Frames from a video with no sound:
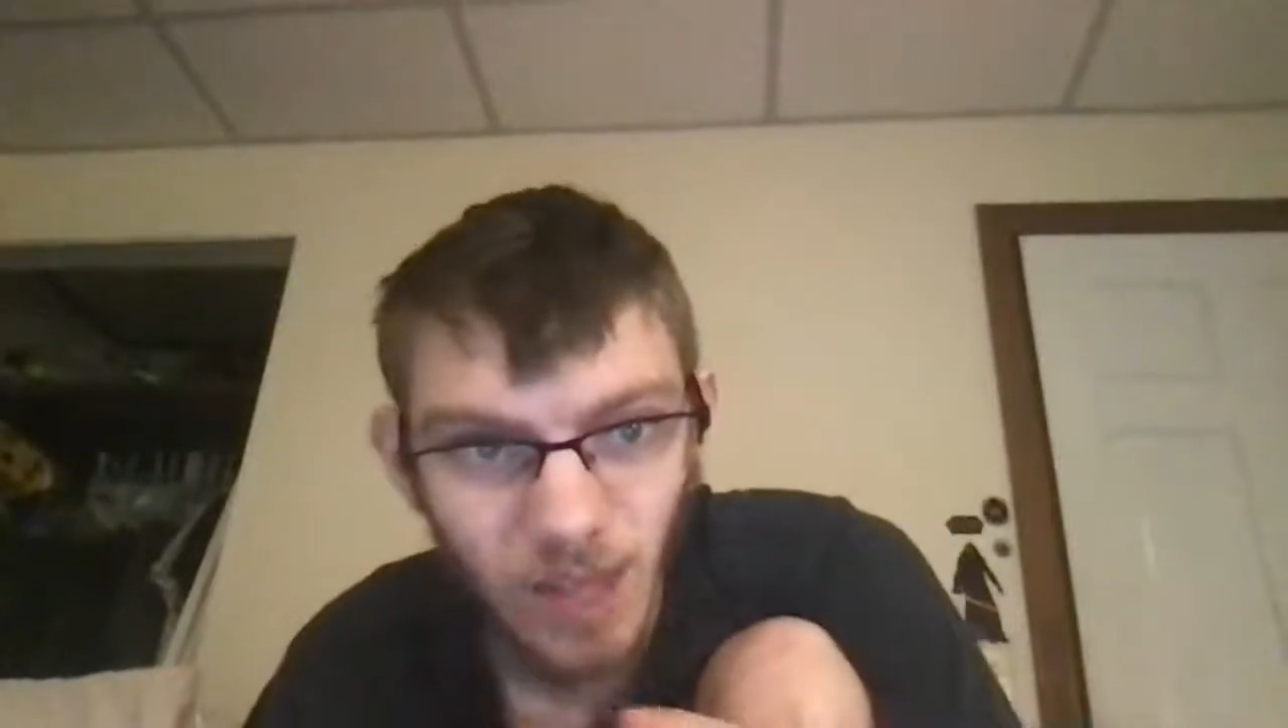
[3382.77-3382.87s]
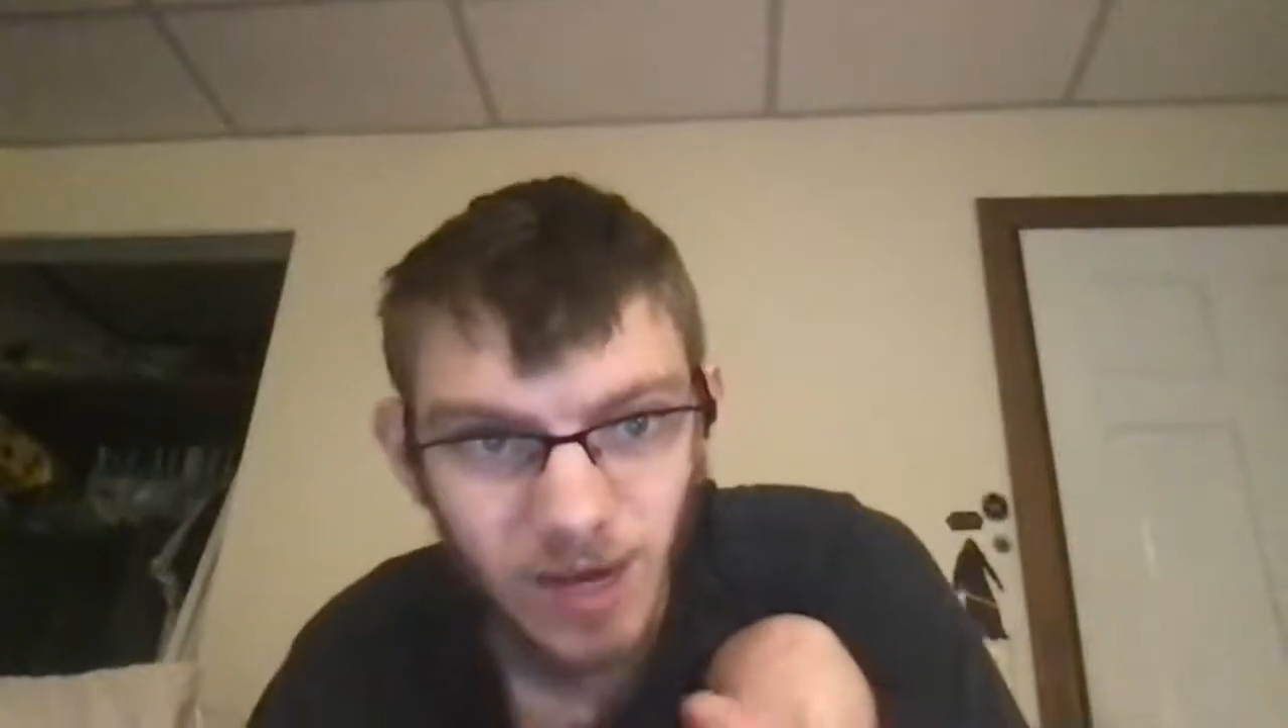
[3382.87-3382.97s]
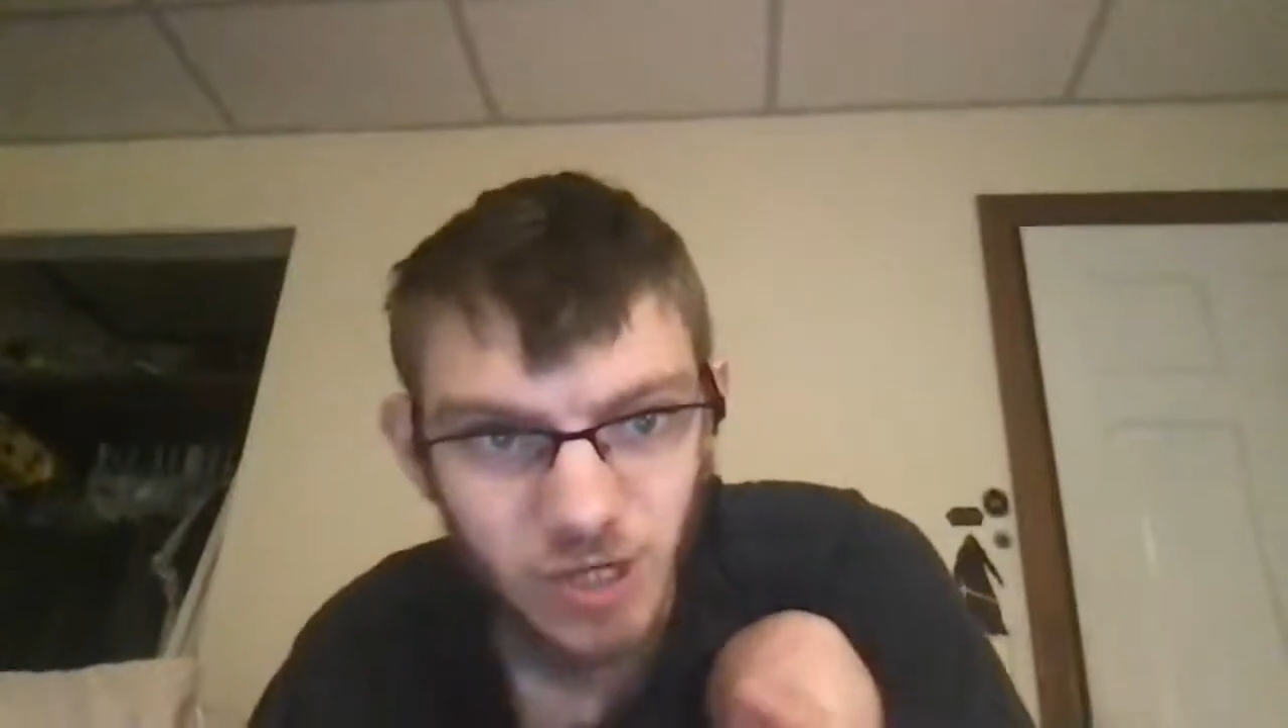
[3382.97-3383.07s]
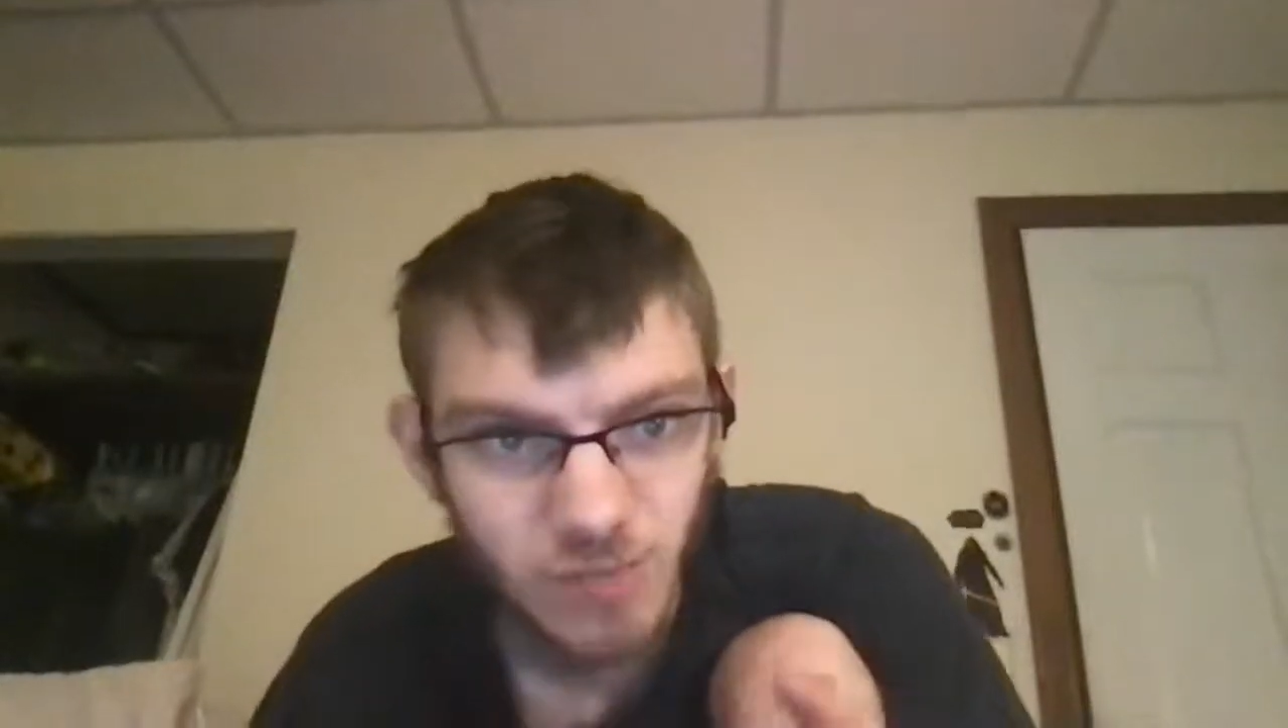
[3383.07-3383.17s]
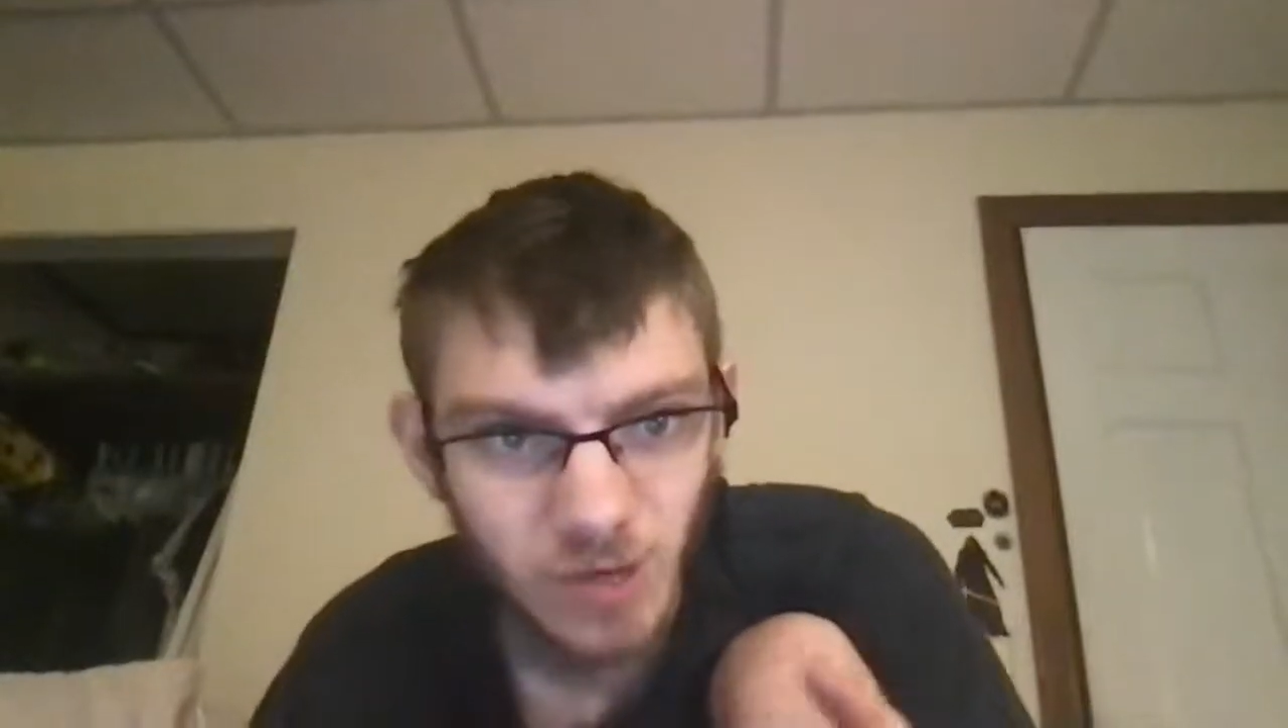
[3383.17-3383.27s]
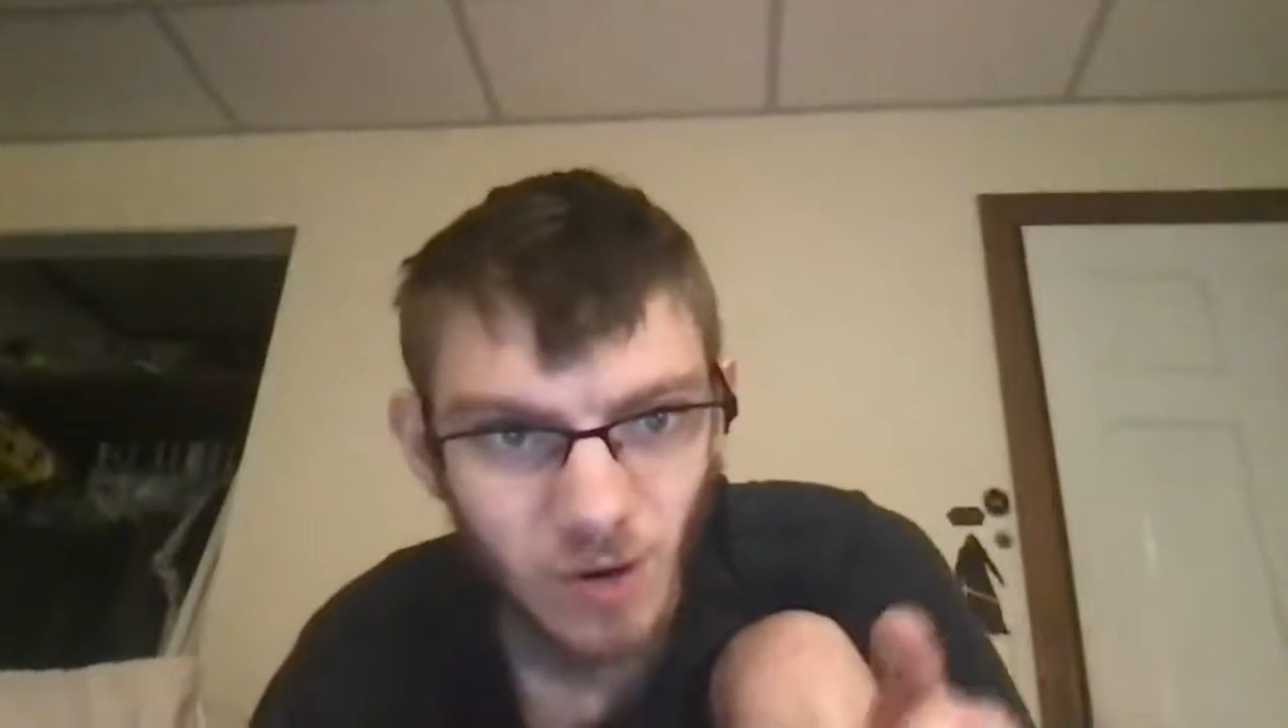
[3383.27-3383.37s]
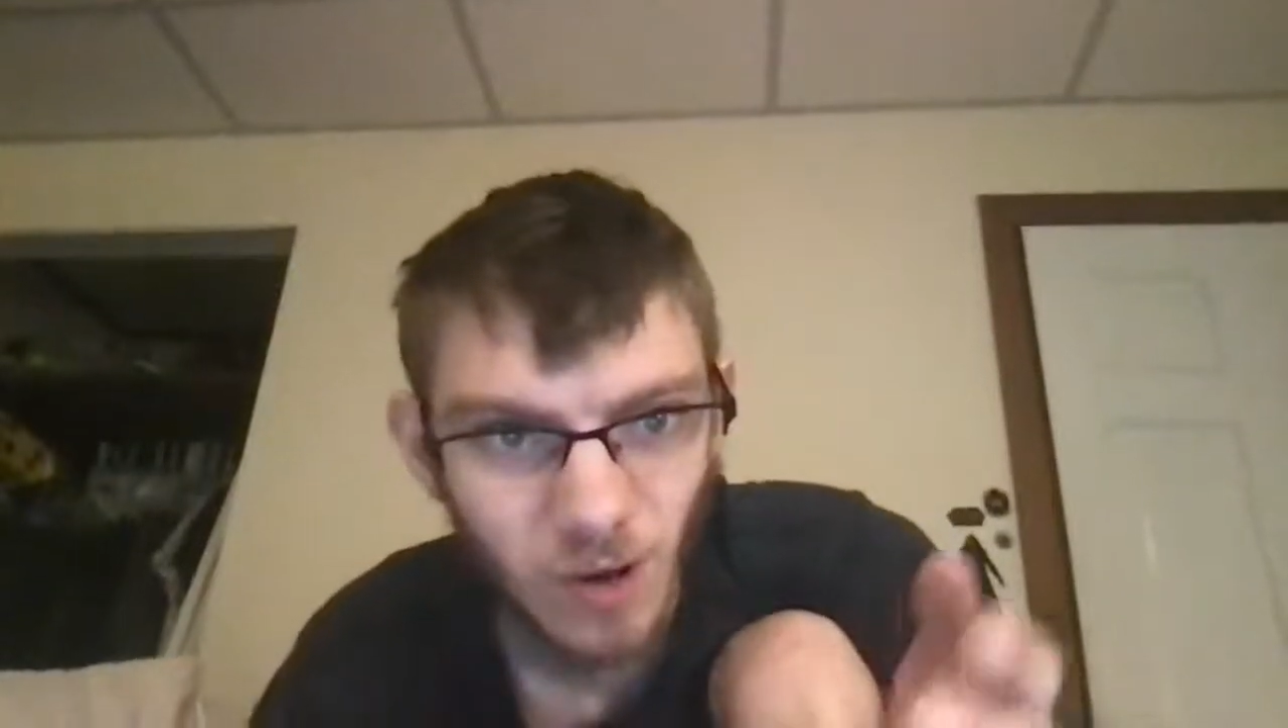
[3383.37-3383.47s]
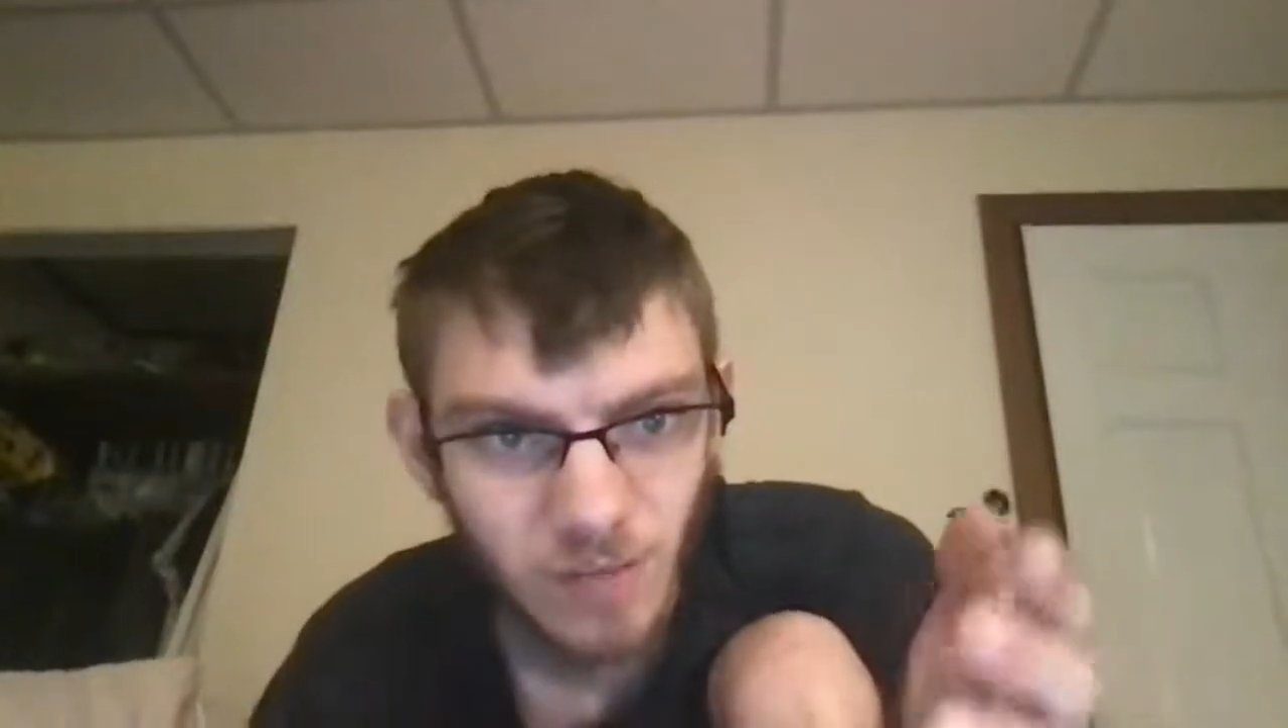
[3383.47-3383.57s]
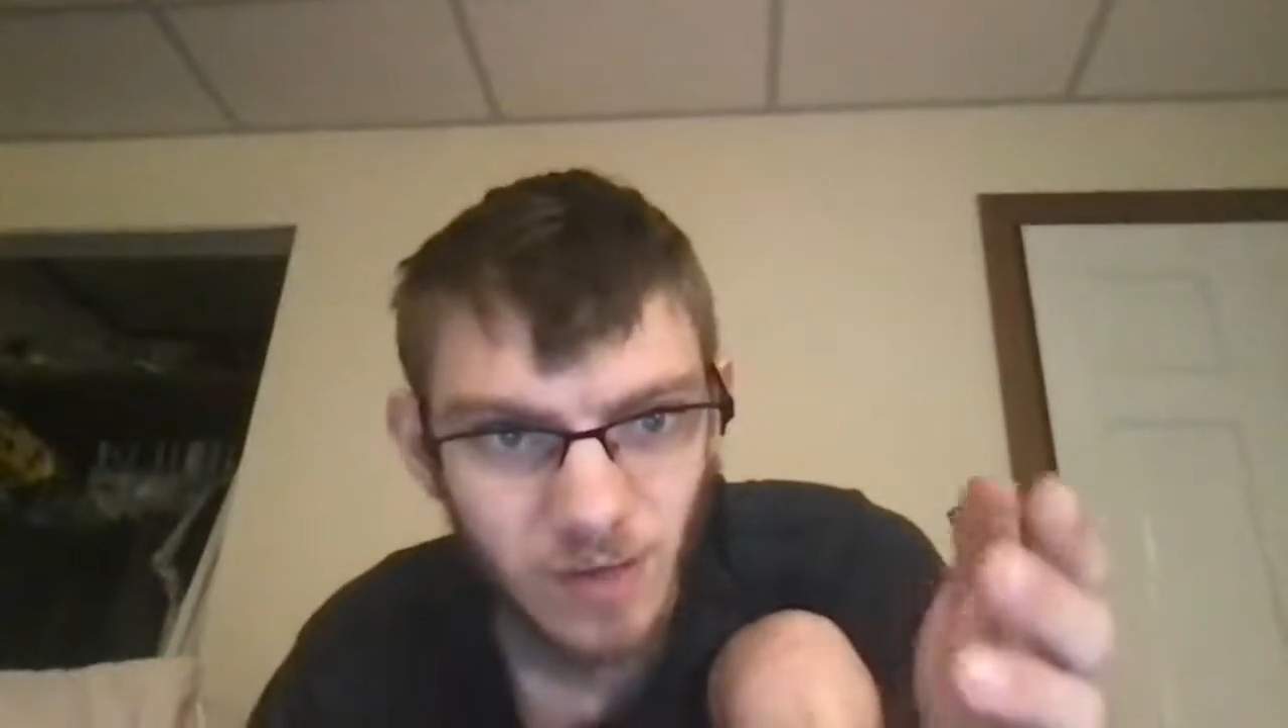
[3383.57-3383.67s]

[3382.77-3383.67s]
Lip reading: not HBO,